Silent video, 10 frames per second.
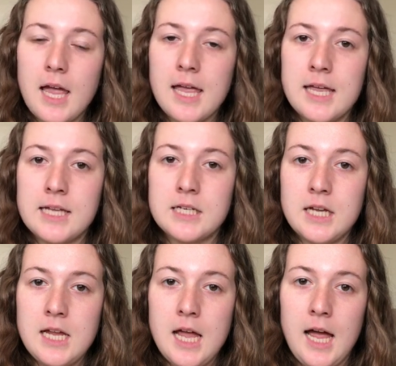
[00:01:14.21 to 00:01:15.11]
And
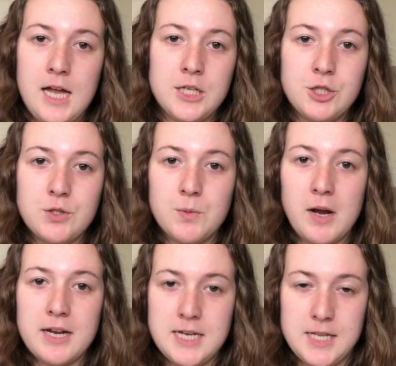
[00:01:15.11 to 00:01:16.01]
as she was
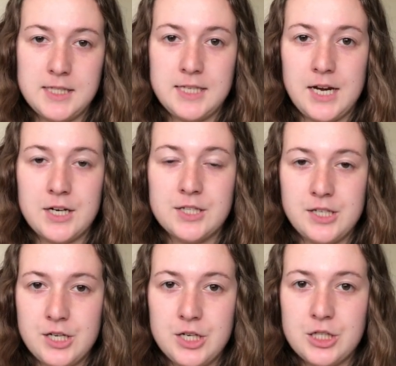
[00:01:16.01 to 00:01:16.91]
walking down the
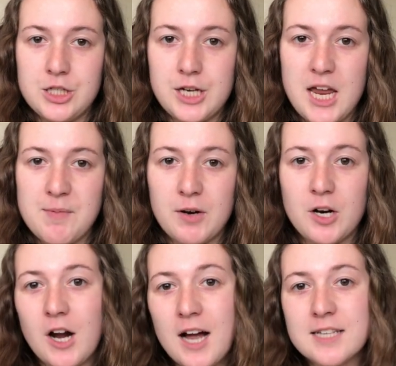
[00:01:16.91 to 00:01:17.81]
stairs, she came
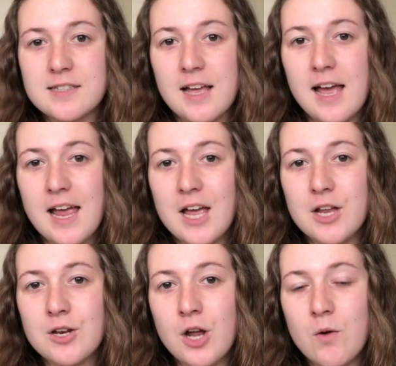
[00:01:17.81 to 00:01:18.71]
across a
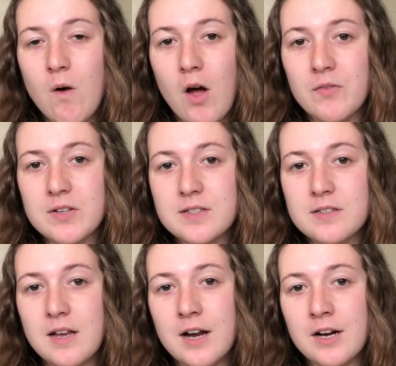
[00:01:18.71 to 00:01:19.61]
note on the
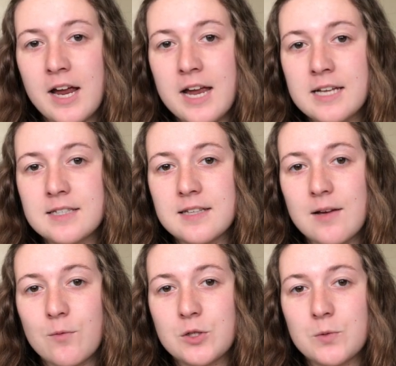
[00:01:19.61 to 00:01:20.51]
staircase,
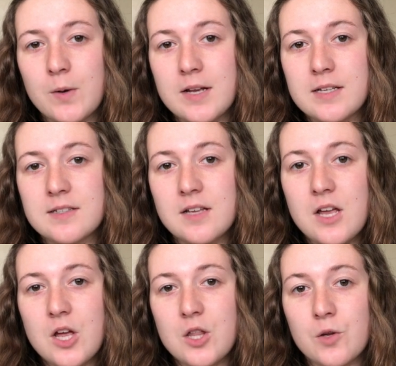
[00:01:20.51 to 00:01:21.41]
which was
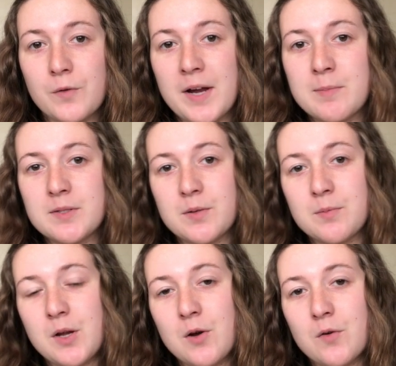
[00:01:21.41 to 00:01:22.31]
the
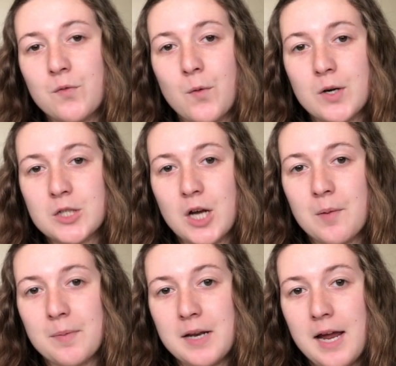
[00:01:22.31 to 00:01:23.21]
ransom note for
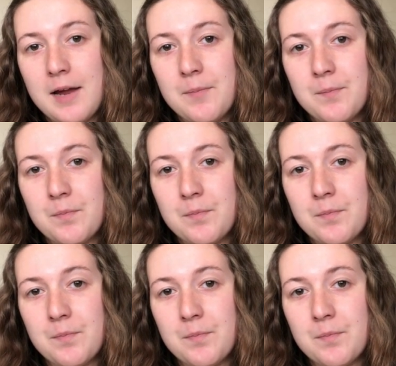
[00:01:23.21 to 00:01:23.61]
JonBenet.